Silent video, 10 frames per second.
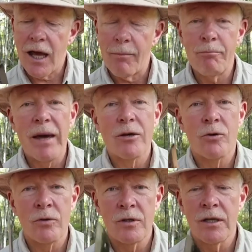a
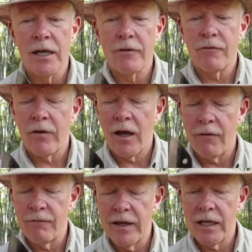better knife
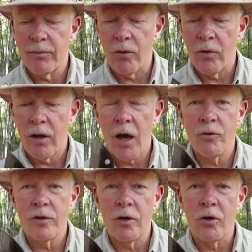available
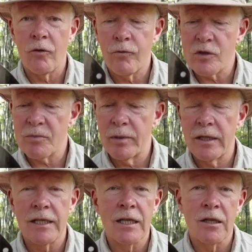out there for
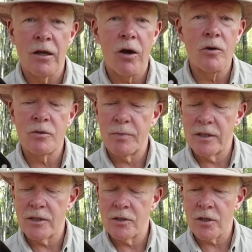splitting large
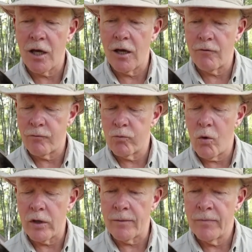pieces of
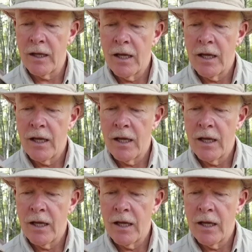wood.